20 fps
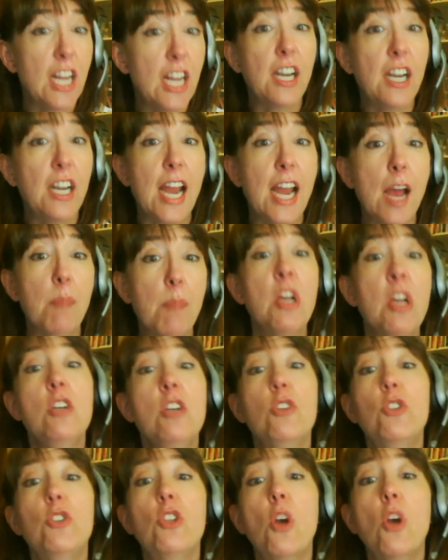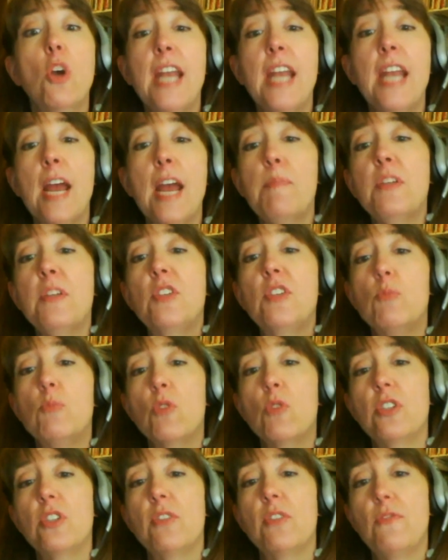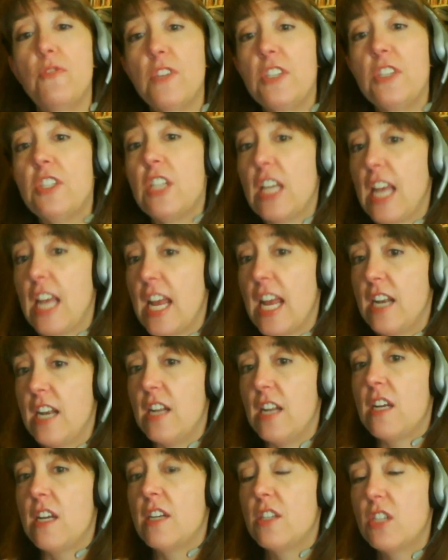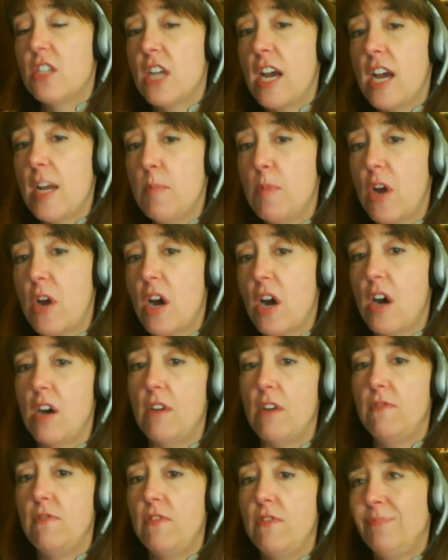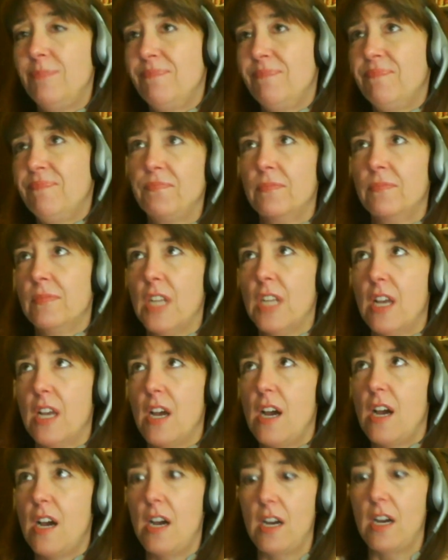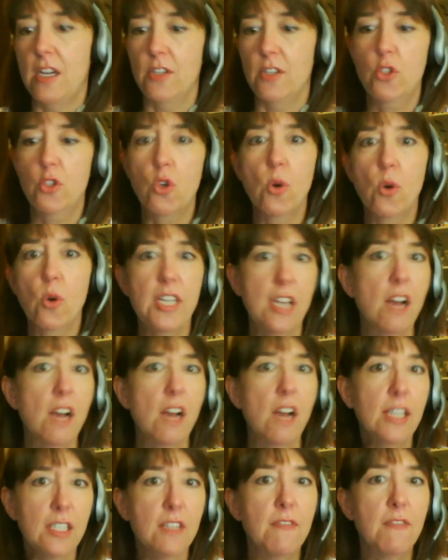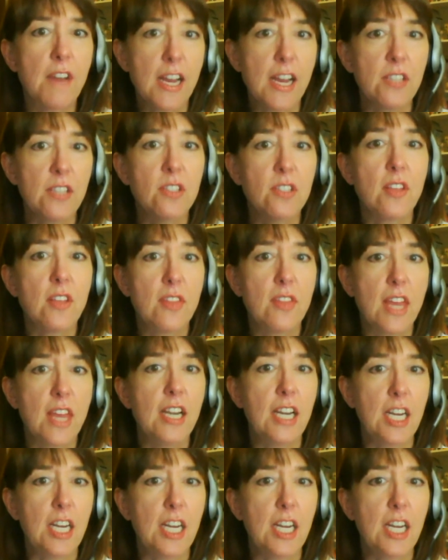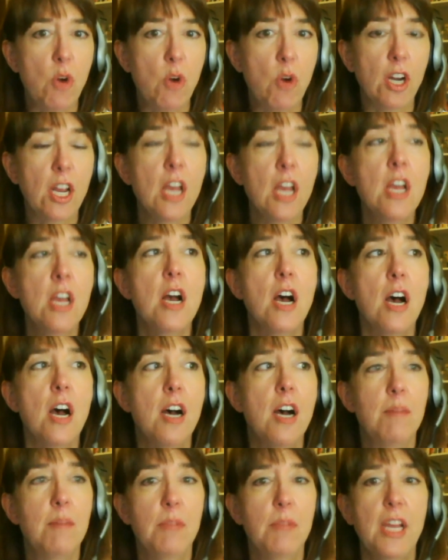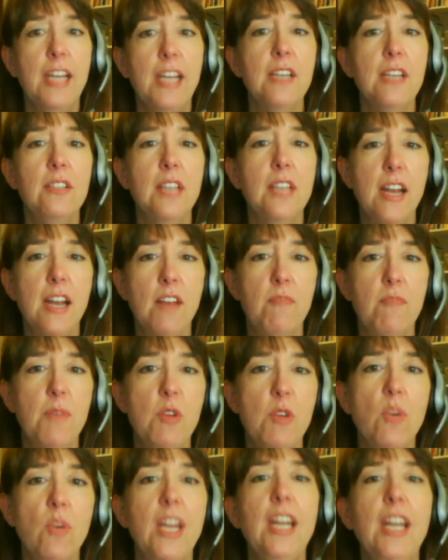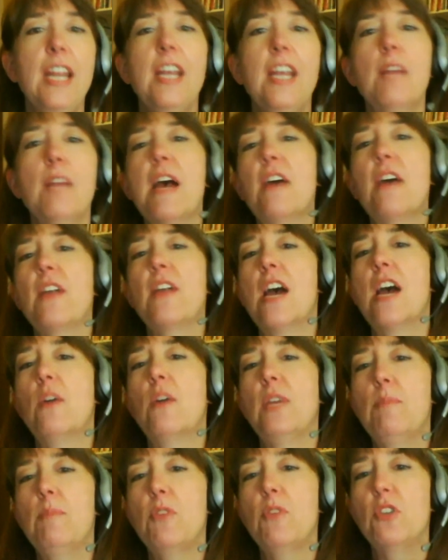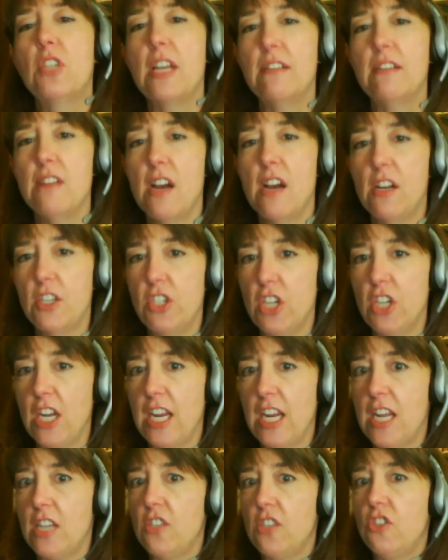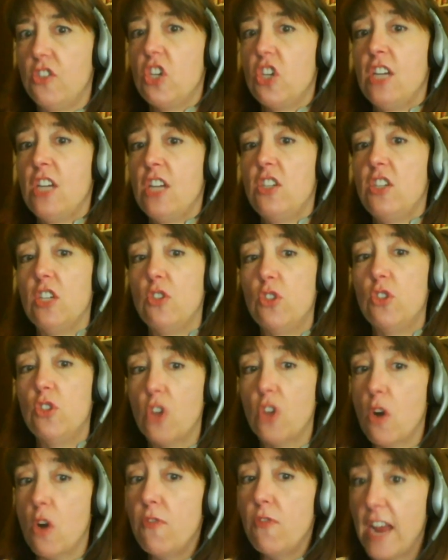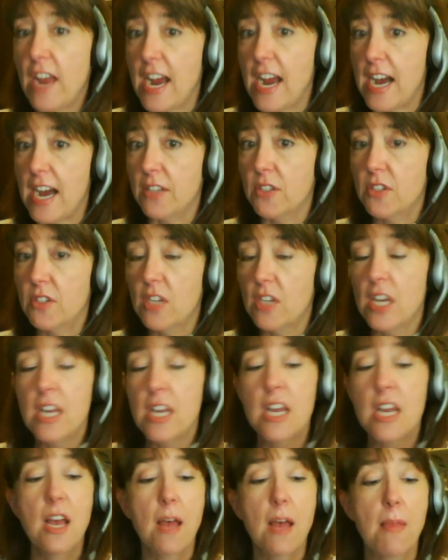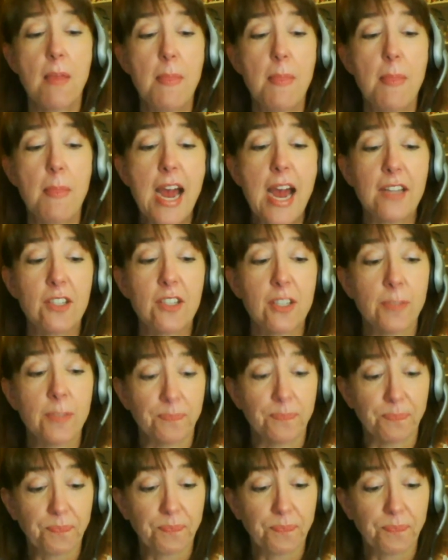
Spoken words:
animation in an app. So an app is a more sophisticated type of storytelling device than an ebook. Like I said, I've been reading about how ebook technology is changing so fast that